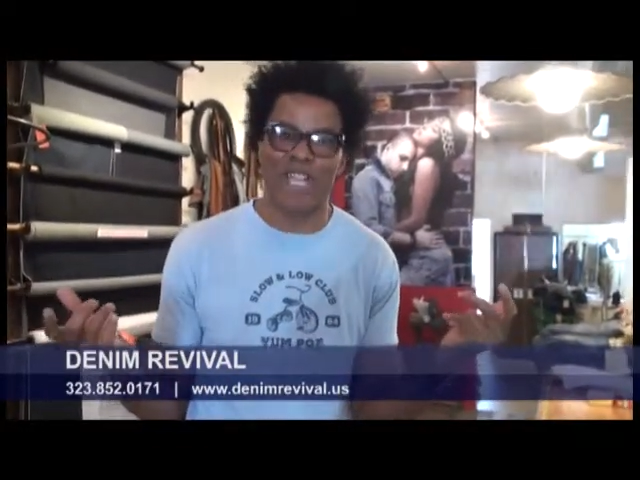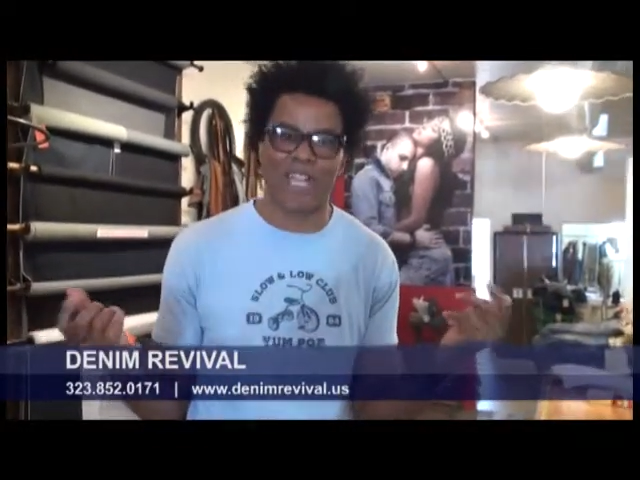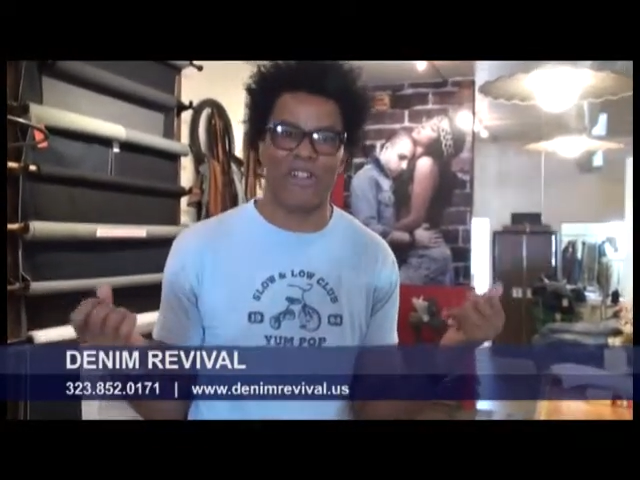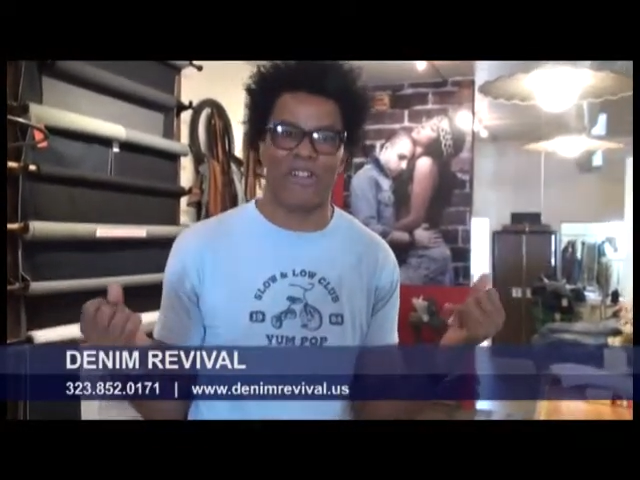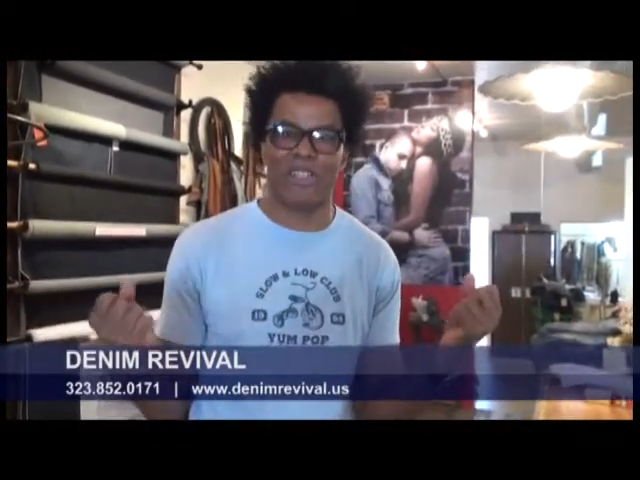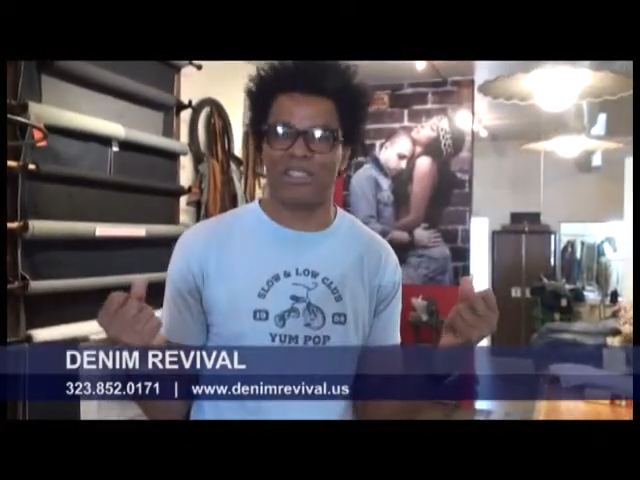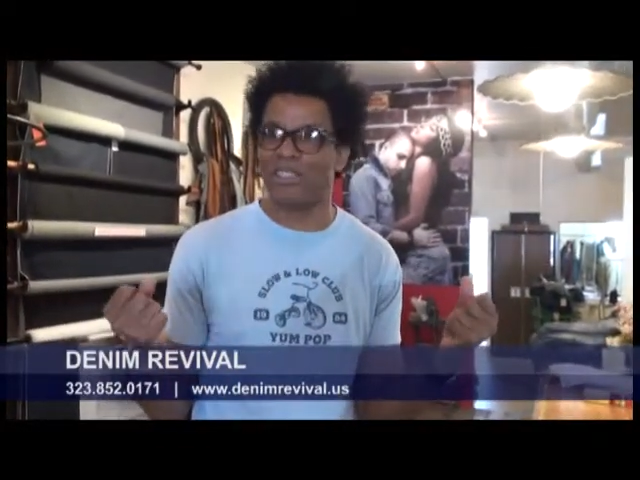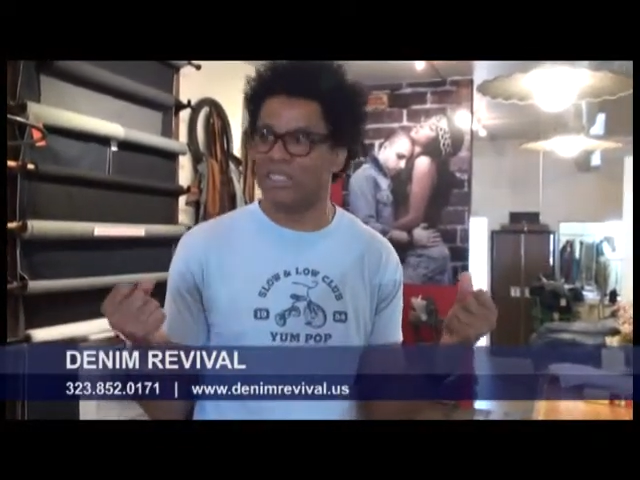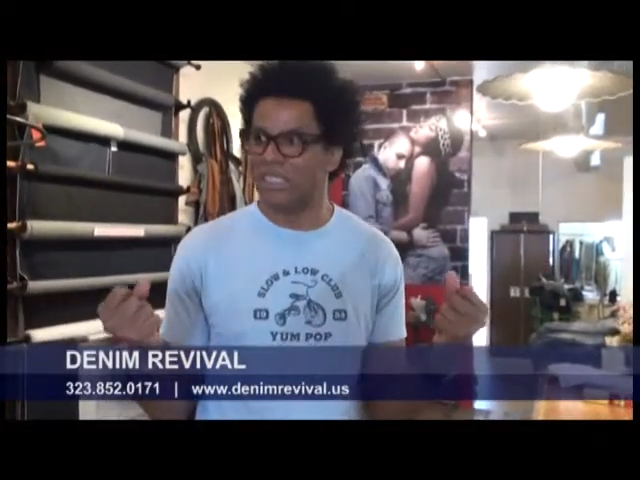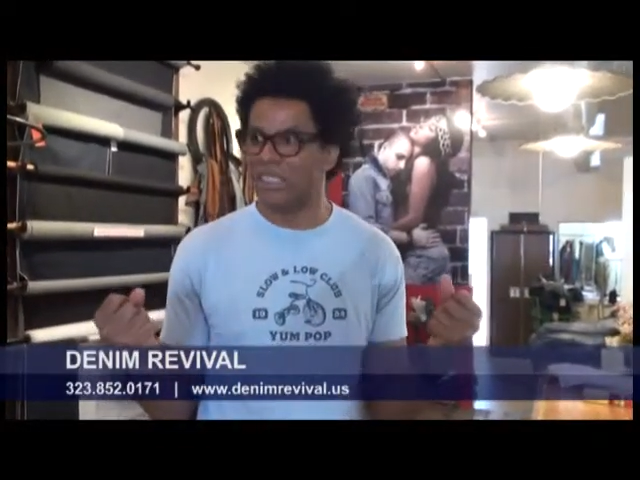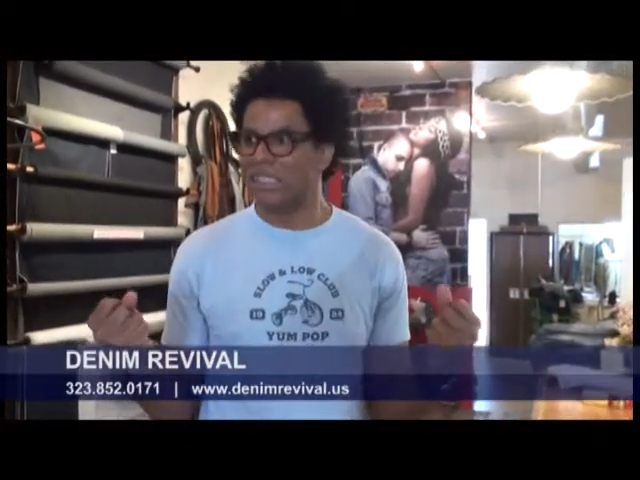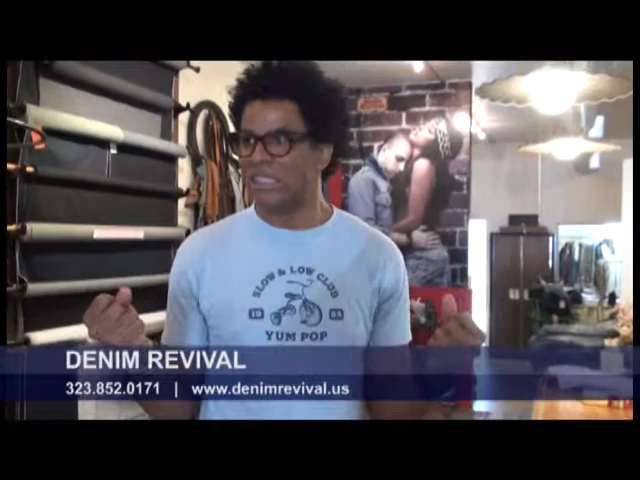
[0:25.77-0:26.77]
here,
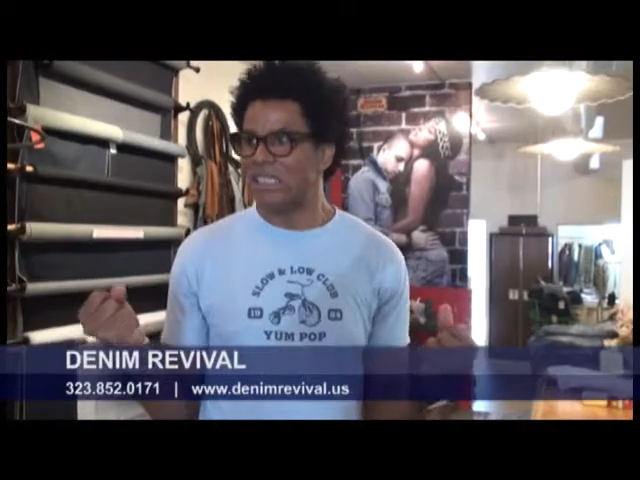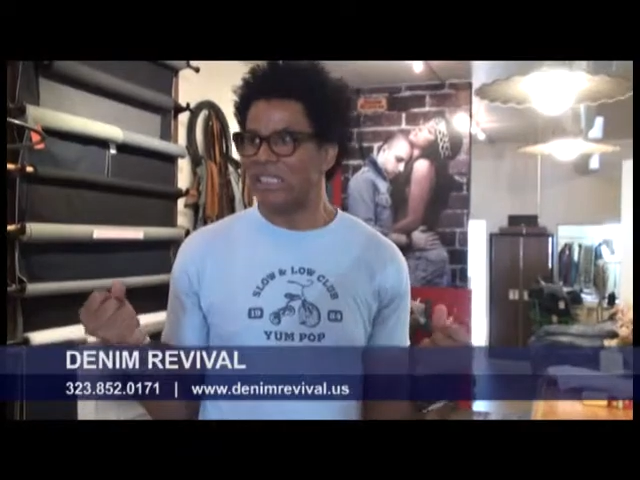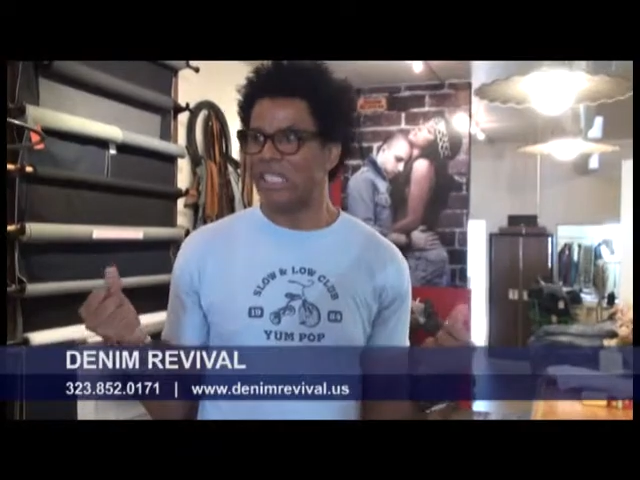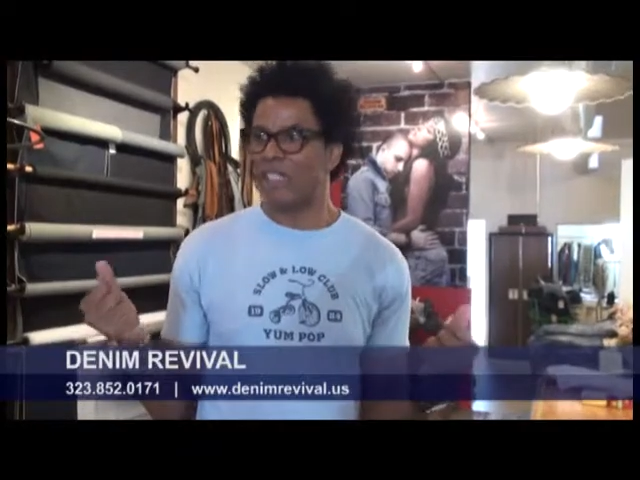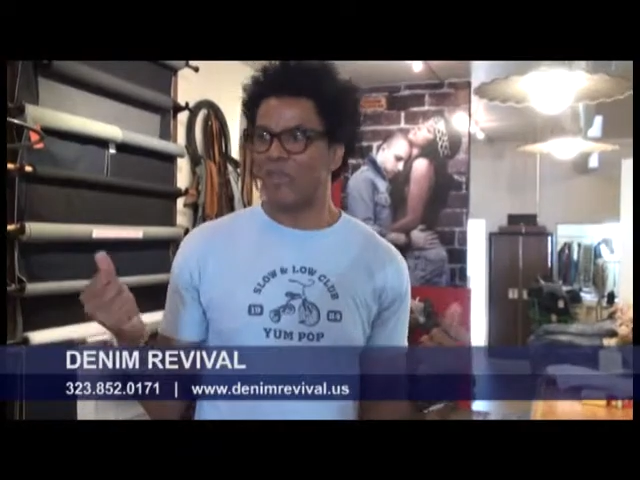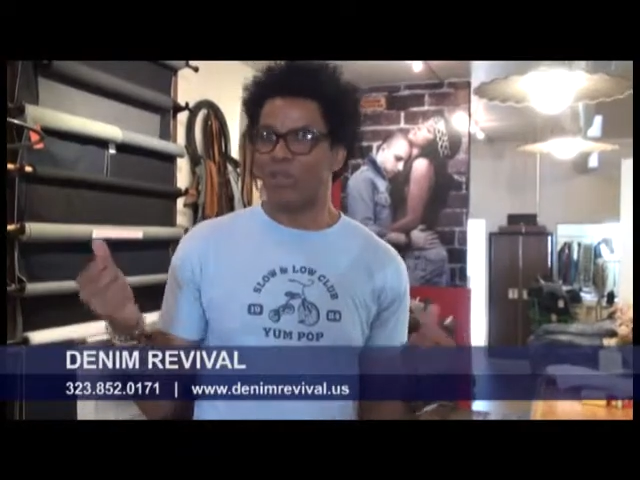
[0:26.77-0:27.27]
and you know,